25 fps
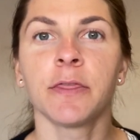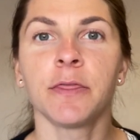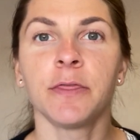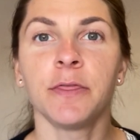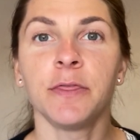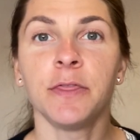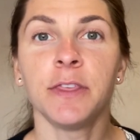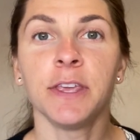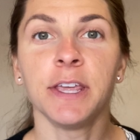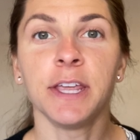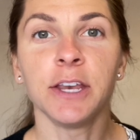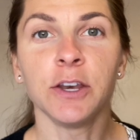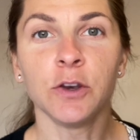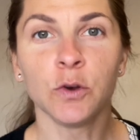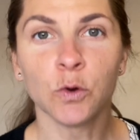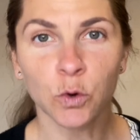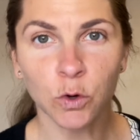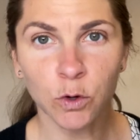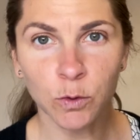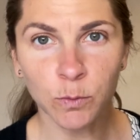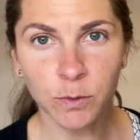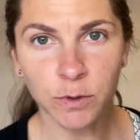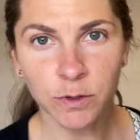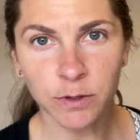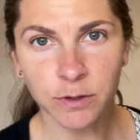The
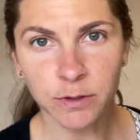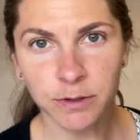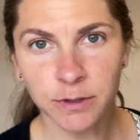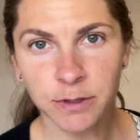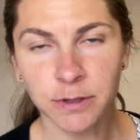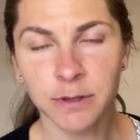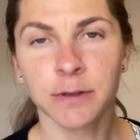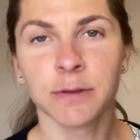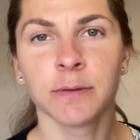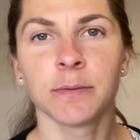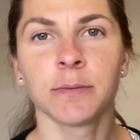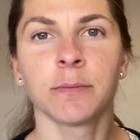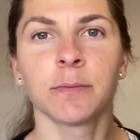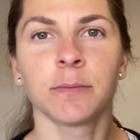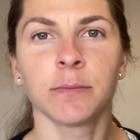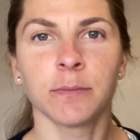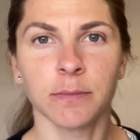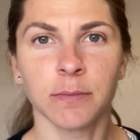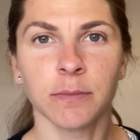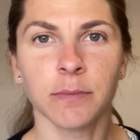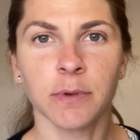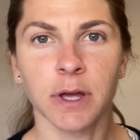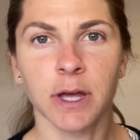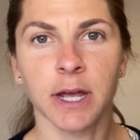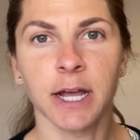normal,
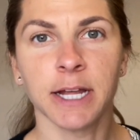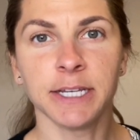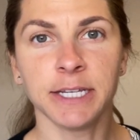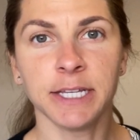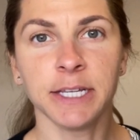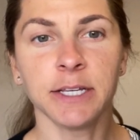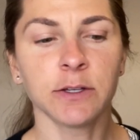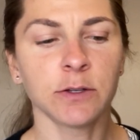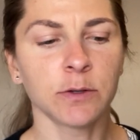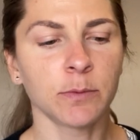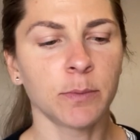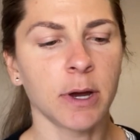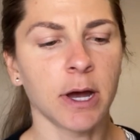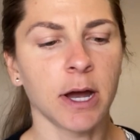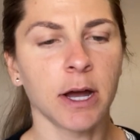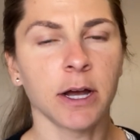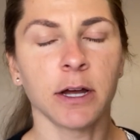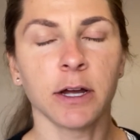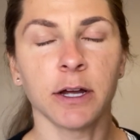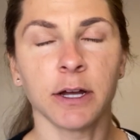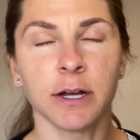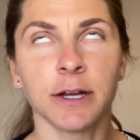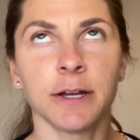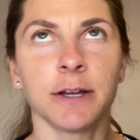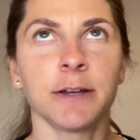ideal
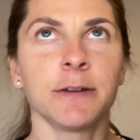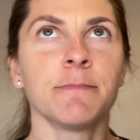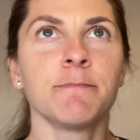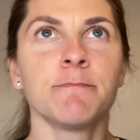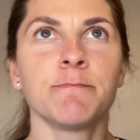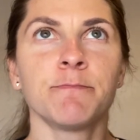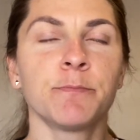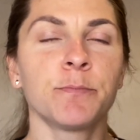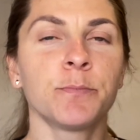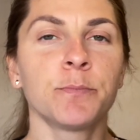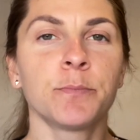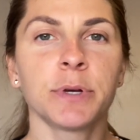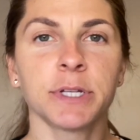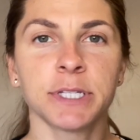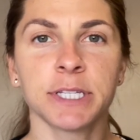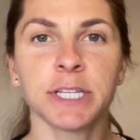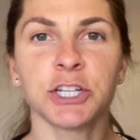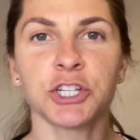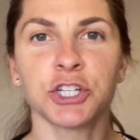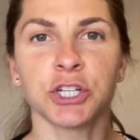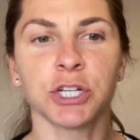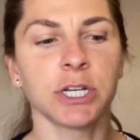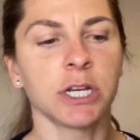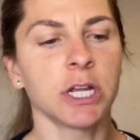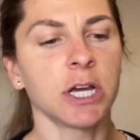
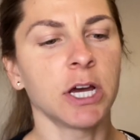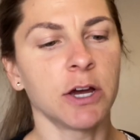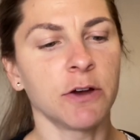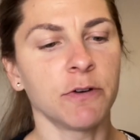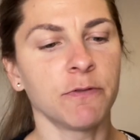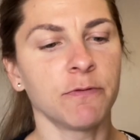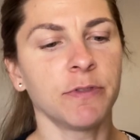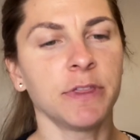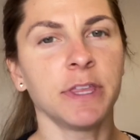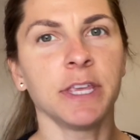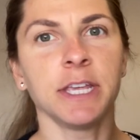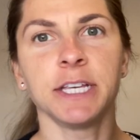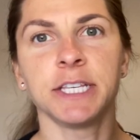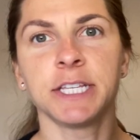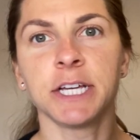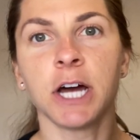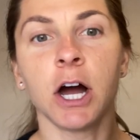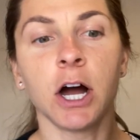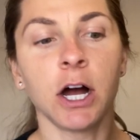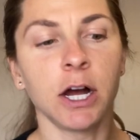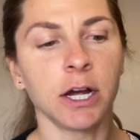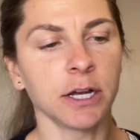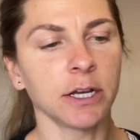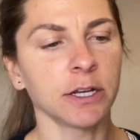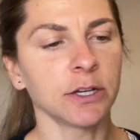position of the
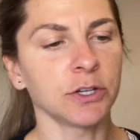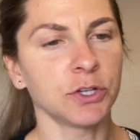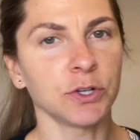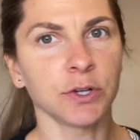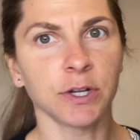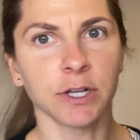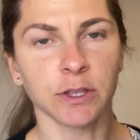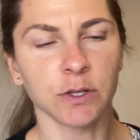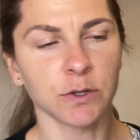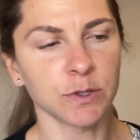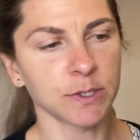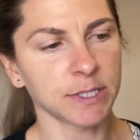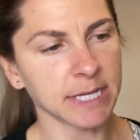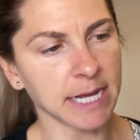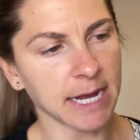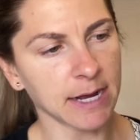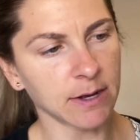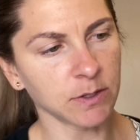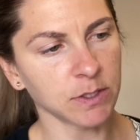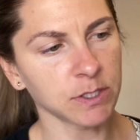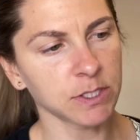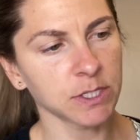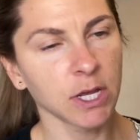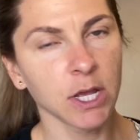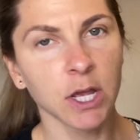tongue during those
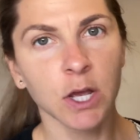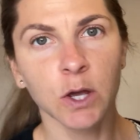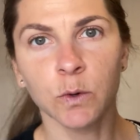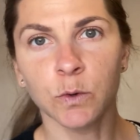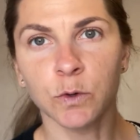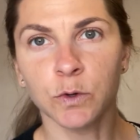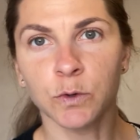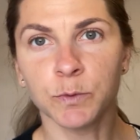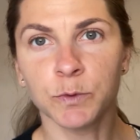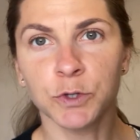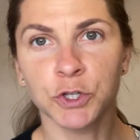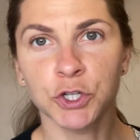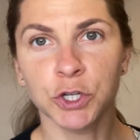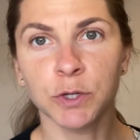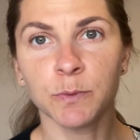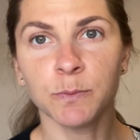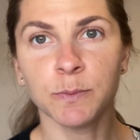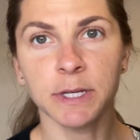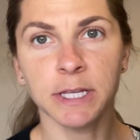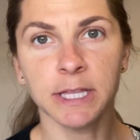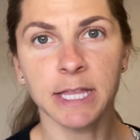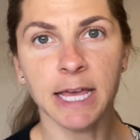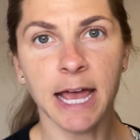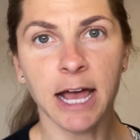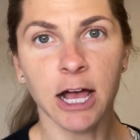sounds should
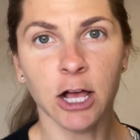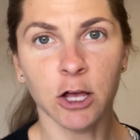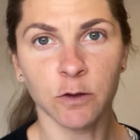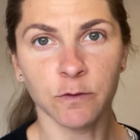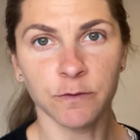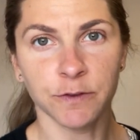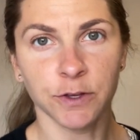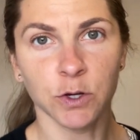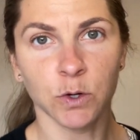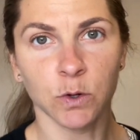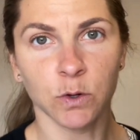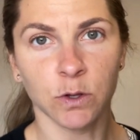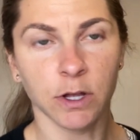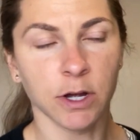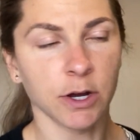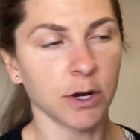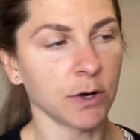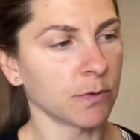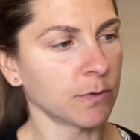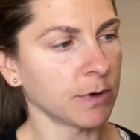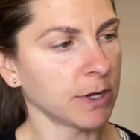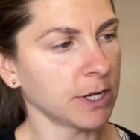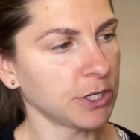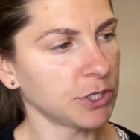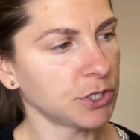be the alveolar
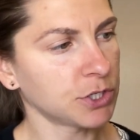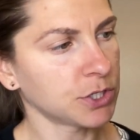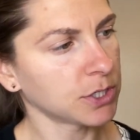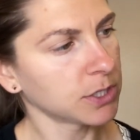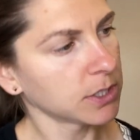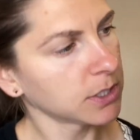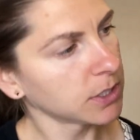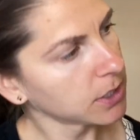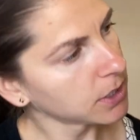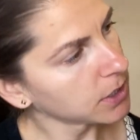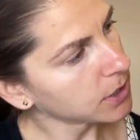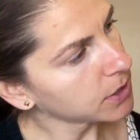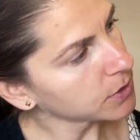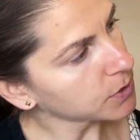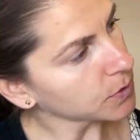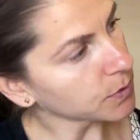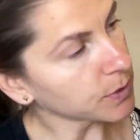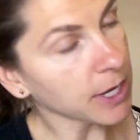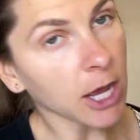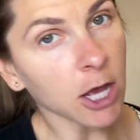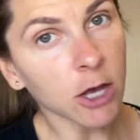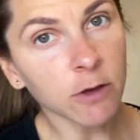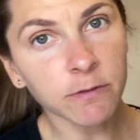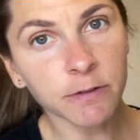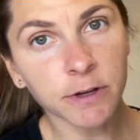ridge. So the
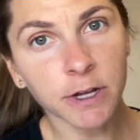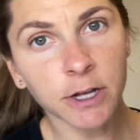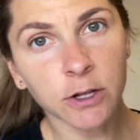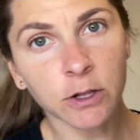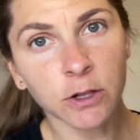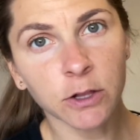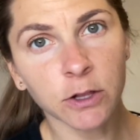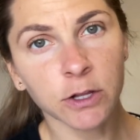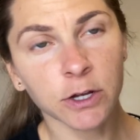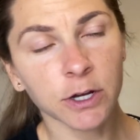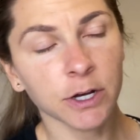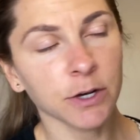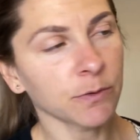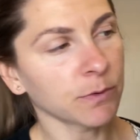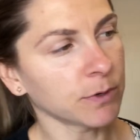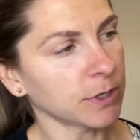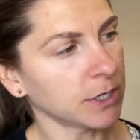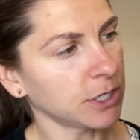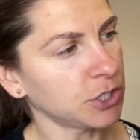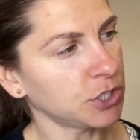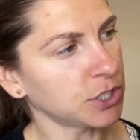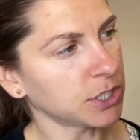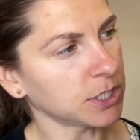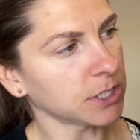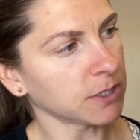alveolar
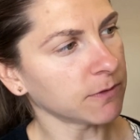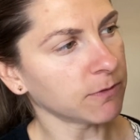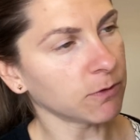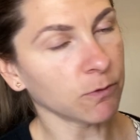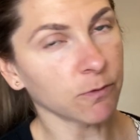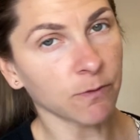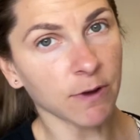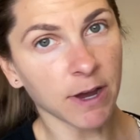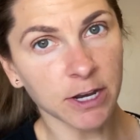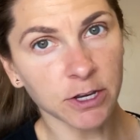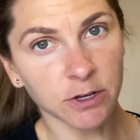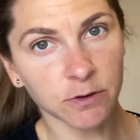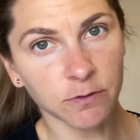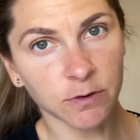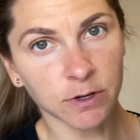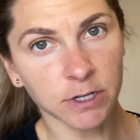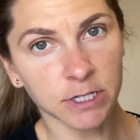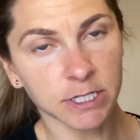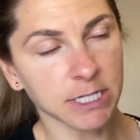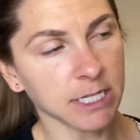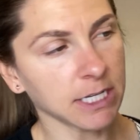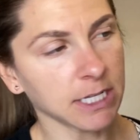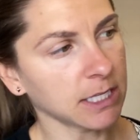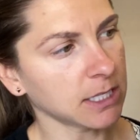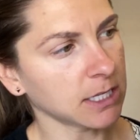ridge is if you find your front
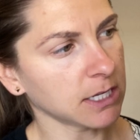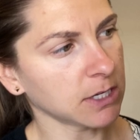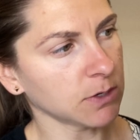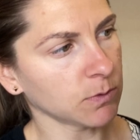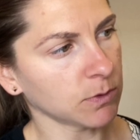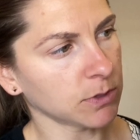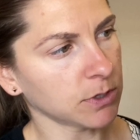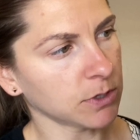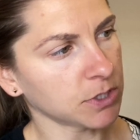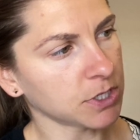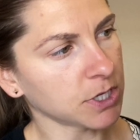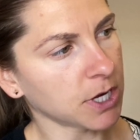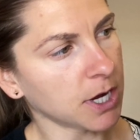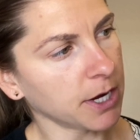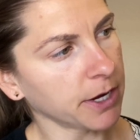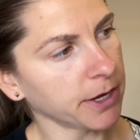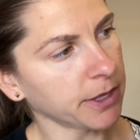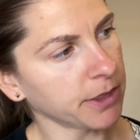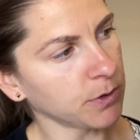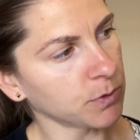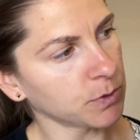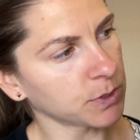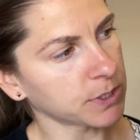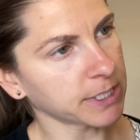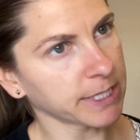teeth here with your tongue and
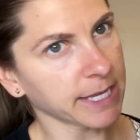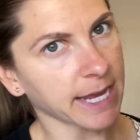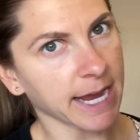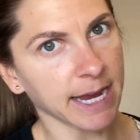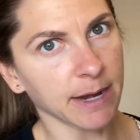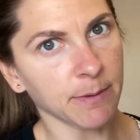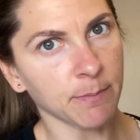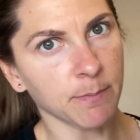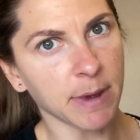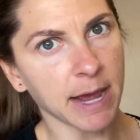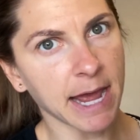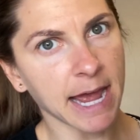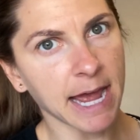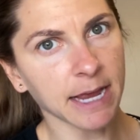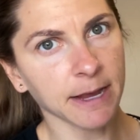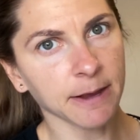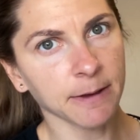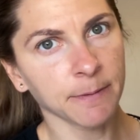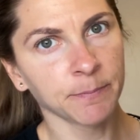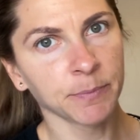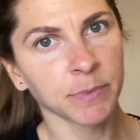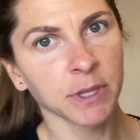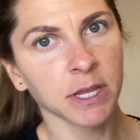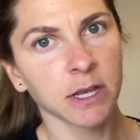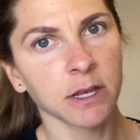you slide back,
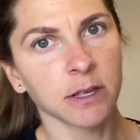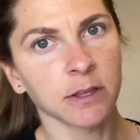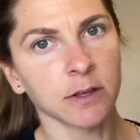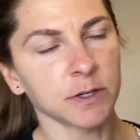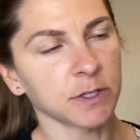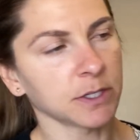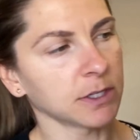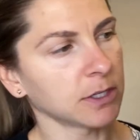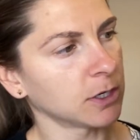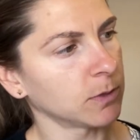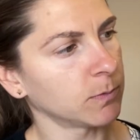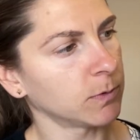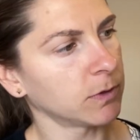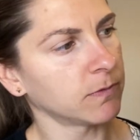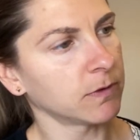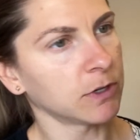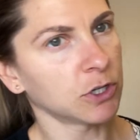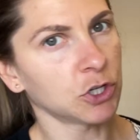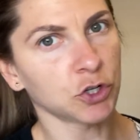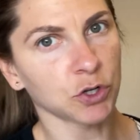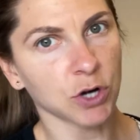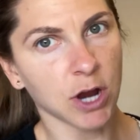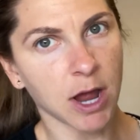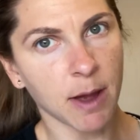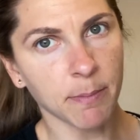there's a little bit of a
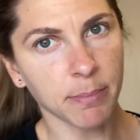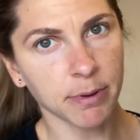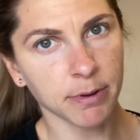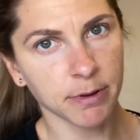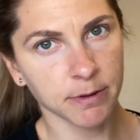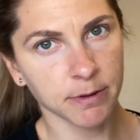drop.